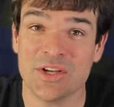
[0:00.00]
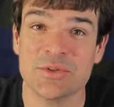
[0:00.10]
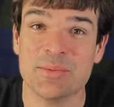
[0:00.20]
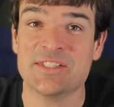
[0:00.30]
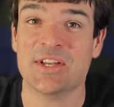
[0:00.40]
also
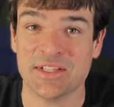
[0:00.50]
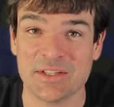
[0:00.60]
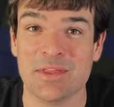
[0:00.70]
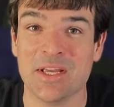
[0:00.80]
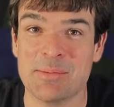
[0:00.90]
means I'll get to
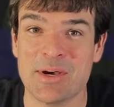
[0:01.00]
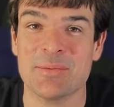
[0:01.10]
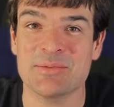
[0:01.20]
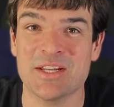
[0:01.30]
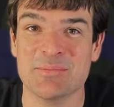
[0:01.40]
think about
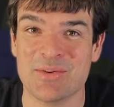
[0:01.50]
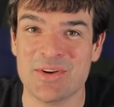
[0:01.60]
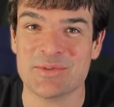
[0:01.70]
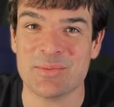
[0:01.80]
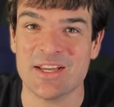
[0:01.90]
updating my
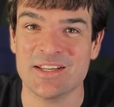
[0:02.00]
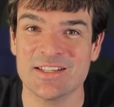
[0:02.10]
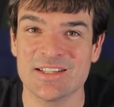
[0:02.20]
resume.